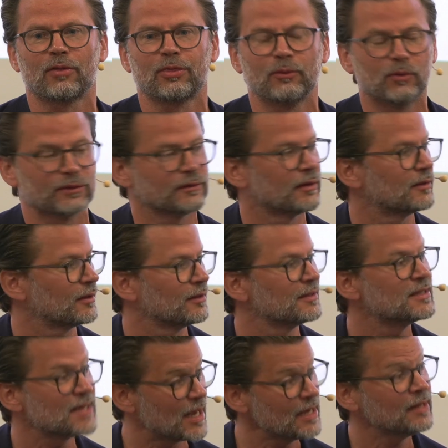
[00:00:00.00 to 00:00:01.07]
thought that the
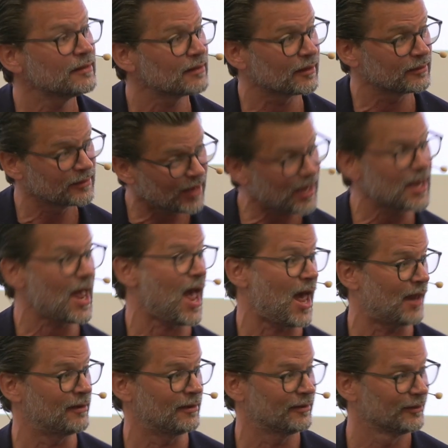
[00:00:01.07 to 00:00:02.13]
data they
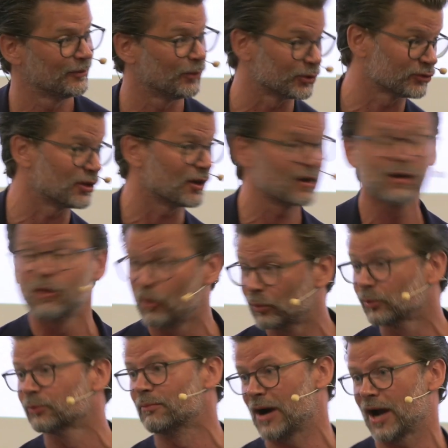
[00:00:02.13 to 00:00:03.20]
had was the
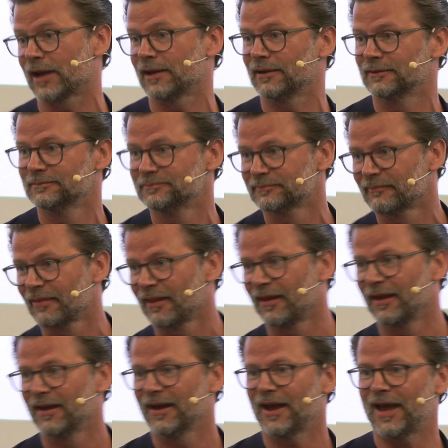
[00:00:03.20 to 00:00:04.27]
gold mine.
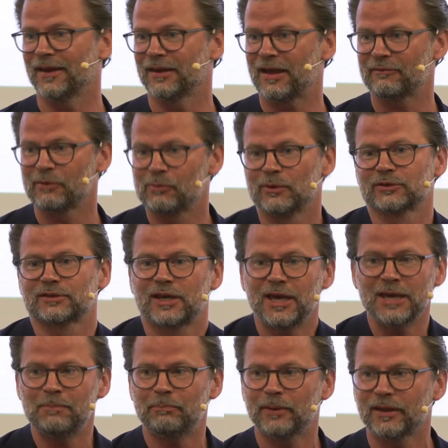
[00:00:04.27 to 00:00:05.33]
And everyone was
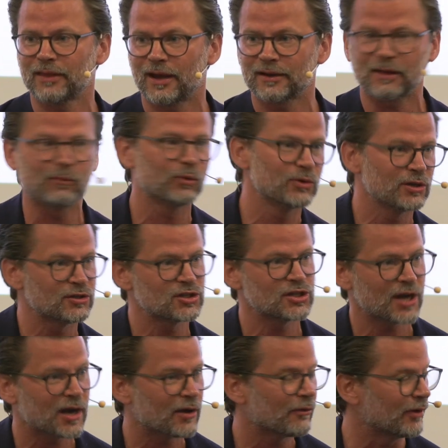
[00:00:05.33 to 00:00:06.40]
keeping that, I wouldn't
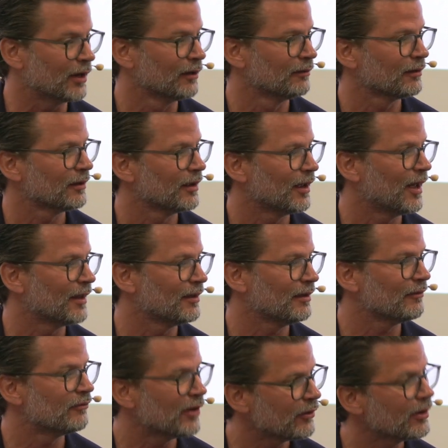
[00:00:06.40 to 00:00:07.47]
share it, and
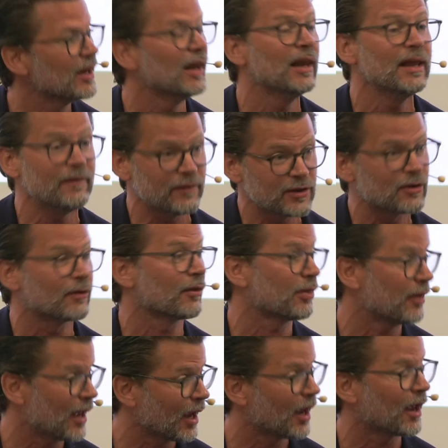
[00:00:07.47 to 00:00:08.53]
very mm. linear
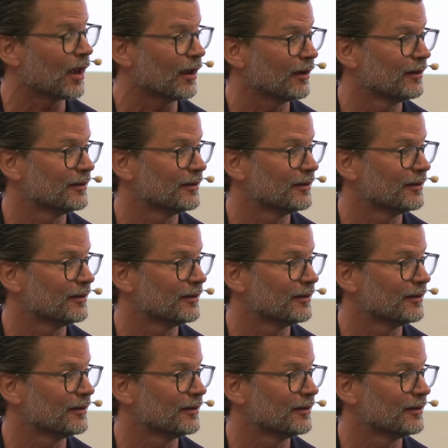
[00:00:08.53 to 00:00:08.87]
thinking.